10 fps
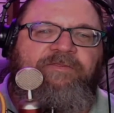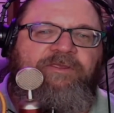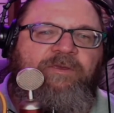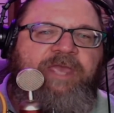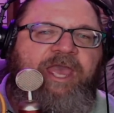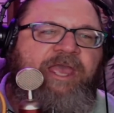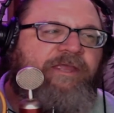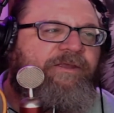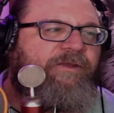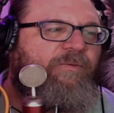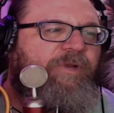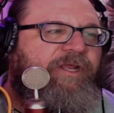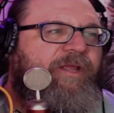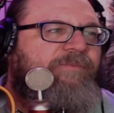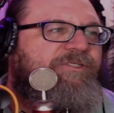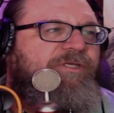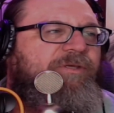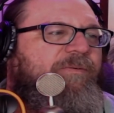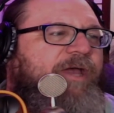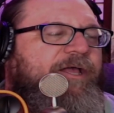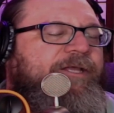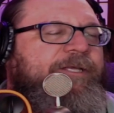the UK when it comes to